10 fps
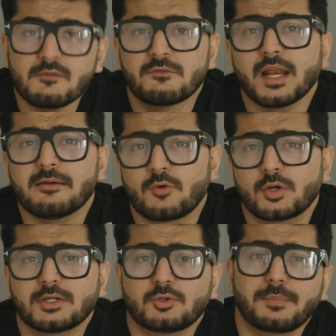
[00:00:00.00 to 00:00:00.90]
Well, I
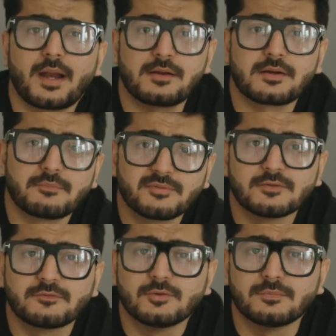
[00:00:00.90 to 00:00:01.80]
wanted to partner up
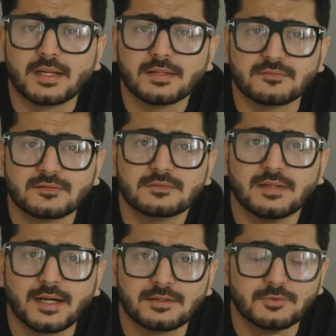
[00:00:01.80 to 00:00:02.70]
with a few brands
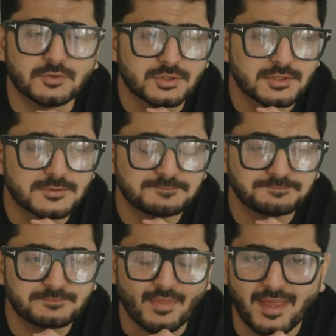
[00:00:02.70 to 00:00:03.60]
that could
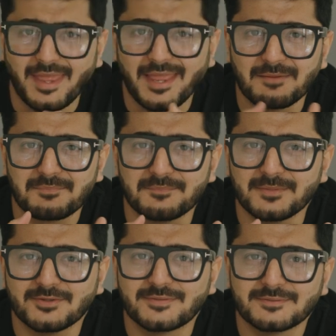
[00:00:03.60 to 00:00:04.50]
help
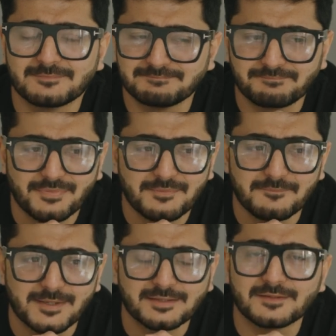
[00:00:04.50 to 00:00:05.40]
me
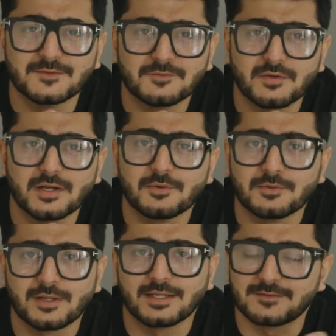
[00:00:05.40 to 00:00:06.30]
make this
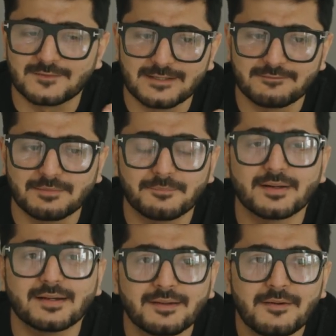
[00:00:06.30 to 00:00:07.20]
video, like the saving
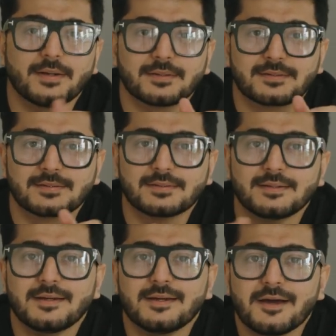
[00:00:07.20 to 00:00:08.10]
part, but
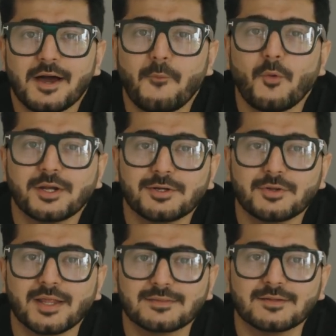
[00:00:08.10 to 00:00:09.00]
I wanted
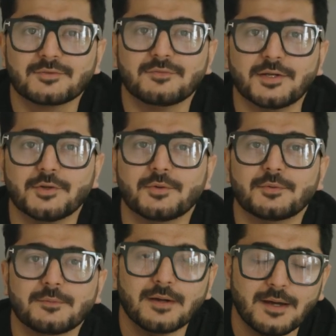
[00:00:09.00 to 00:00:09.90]
to get this video
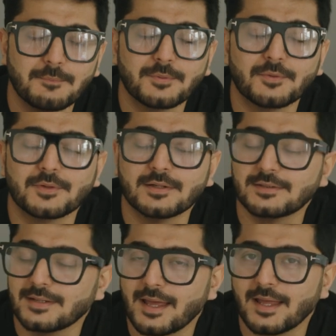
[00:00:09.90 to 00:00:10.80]

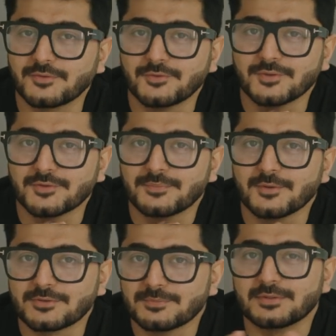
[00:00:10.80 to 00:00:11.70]
uploaded as soon as
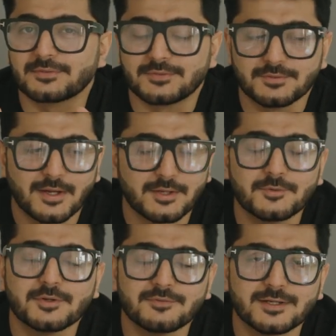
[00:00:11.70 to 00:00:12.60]
possible, so I
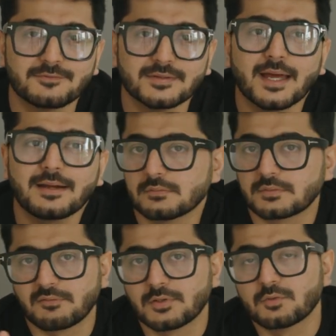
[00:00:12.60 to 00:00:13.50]
couldn't wait for that.
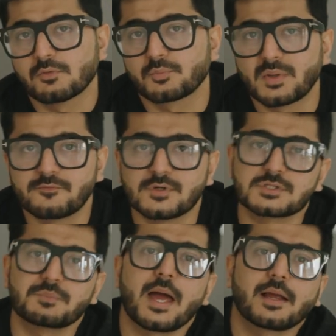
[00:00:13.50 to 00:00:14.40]
Revolut was my
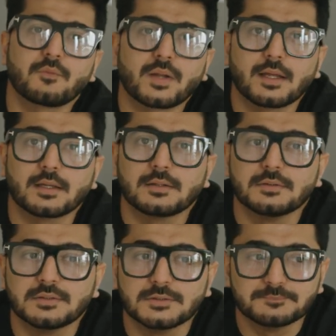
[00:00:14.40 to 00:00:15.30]
first bank when I
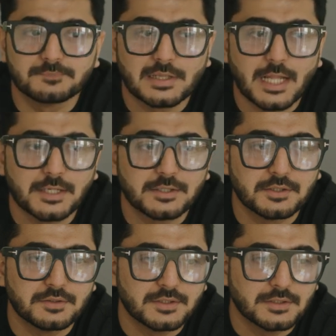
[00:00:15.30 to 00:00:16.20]
landed
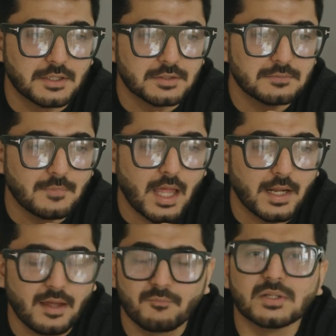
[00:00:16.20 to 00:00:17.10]
here in London,
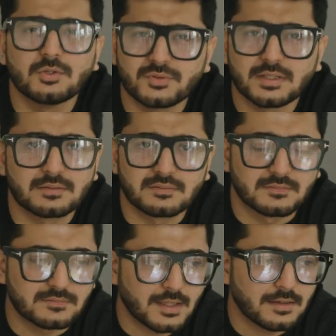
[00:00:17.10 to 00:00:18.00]
and I've been using it
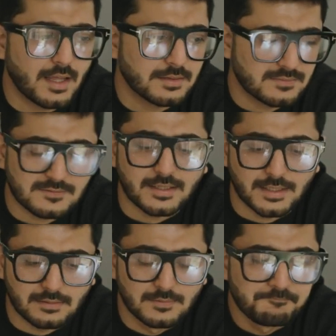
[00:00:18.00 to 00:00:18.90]
since then, and it's
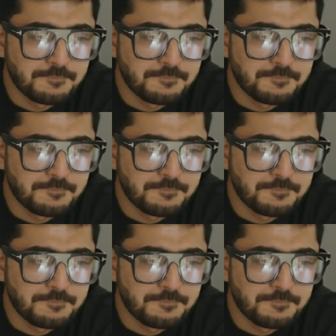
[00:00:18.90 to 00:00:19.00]
great.